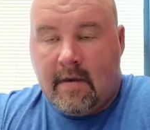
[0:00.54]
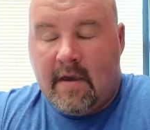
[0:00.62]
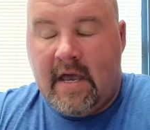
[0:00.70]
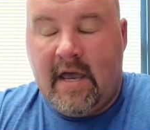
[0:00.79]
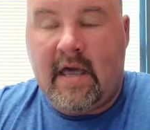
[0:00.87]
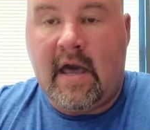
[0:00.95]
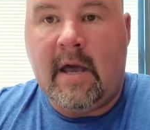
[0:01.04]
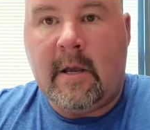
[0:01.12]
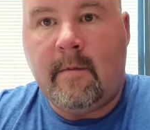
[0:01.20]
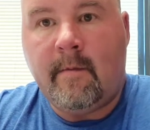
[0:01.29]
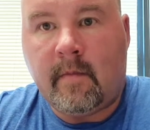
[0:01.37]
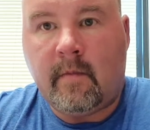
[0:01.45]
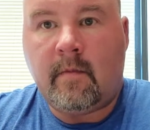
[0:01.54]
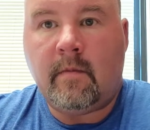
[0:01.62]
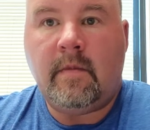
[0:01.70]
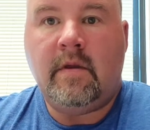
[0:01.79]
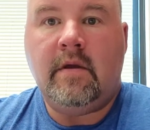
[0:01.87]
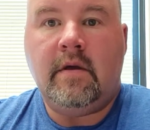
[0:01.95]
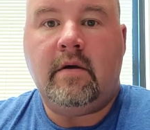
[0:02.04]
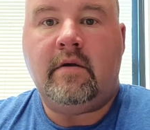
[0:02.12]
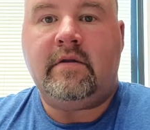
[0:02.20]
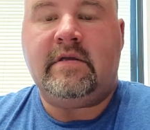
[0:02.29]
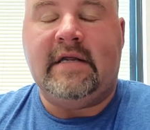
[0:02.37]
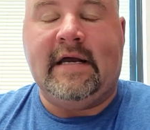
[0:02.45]
Hey gang,
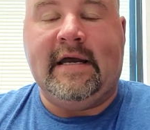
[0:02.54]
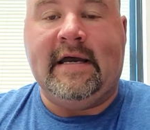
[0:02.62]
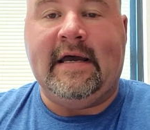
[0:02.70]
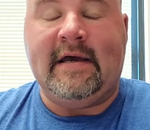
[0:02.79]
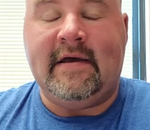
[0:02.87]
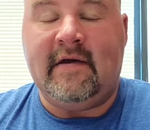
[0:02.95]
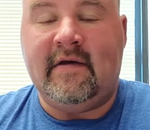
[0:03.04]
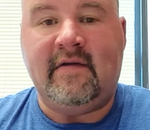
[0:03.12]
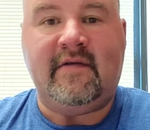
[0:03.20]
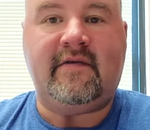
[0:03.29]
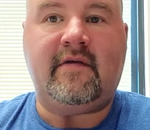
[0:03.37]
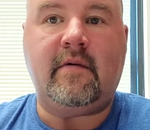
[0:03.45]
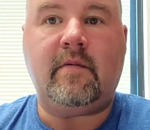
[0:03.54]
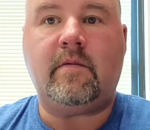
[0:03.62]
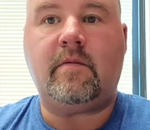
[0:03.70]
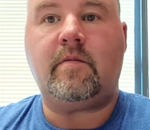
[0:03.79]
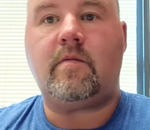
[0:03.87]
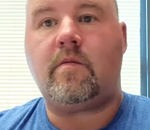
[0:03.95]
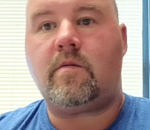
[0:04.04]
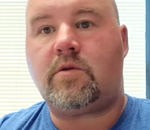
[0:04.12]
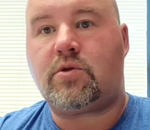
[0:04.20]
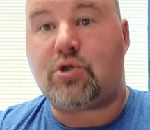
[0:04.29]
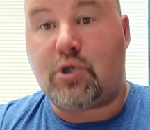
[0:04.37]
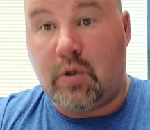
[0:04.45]
today is
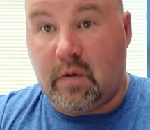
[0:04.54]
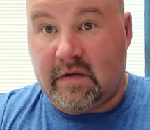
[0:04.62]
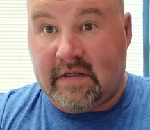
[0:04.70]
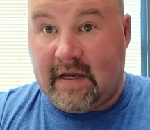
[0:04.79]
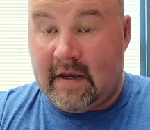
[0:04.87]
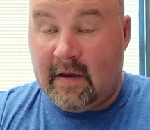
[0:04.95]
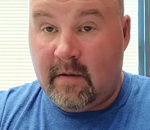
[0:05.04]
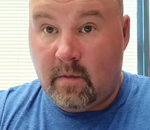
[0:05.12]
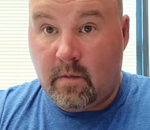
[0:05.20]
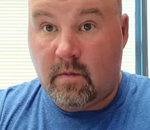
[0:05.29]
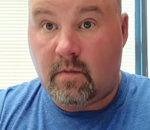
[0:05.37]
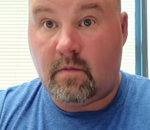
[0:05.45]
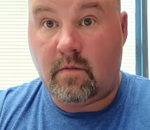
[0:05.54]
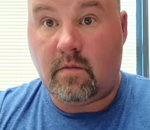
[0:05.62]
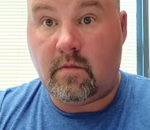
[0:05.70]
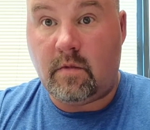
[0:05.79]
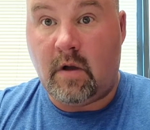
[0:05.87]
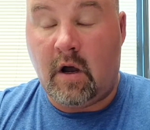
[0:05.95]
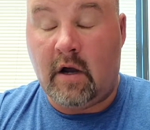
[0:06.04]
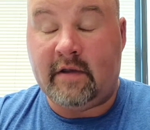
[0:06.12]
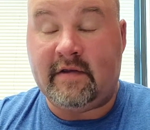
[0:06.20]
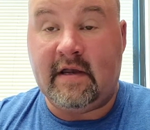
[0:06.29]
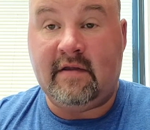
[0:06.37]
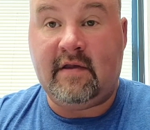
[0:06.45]
Tuesday,
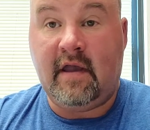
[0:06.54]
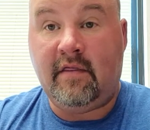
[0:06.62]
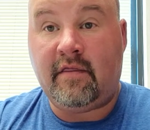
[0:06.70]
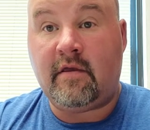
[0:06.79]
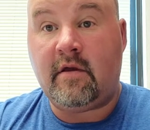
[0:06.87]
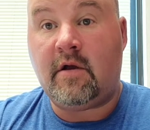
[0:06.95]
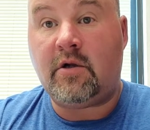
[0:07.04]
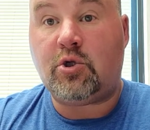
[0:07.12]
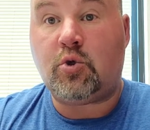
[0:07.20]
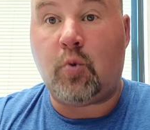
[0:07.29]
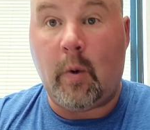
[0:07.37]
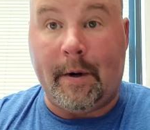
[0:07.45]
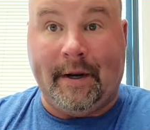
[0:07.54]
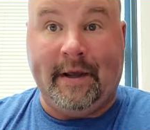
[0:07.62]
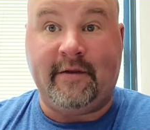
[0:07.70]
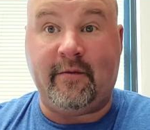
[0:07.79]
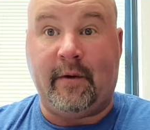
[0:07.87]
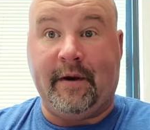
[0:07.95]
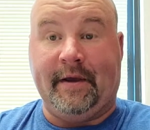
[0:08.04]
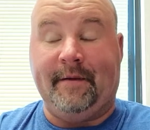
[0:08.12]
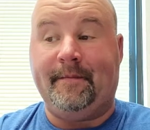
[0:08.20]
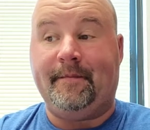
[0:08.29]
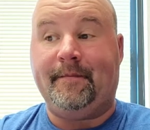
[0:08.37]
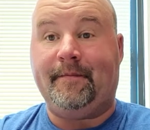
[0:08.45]
August 18th, 2020.
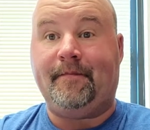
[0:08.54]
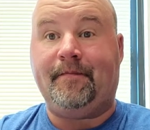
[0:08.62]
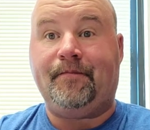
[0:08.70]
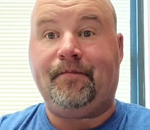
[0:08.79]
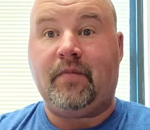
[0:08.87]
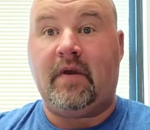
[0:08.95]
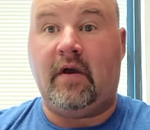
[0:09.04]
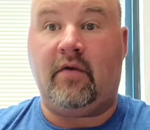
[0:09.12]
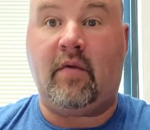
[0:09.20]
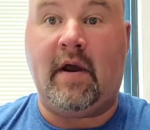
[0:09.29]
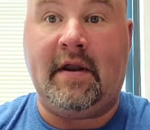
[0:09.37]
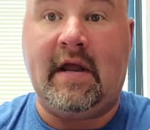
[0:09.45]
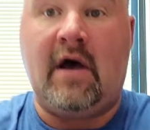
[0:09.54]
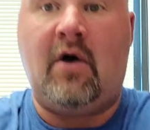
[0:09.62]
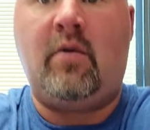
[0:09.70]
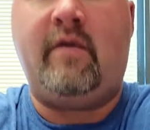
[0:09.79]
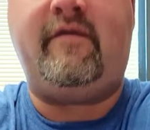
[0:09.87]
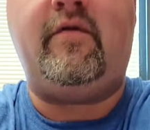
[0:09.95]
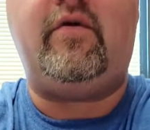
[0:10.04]
And right now, if you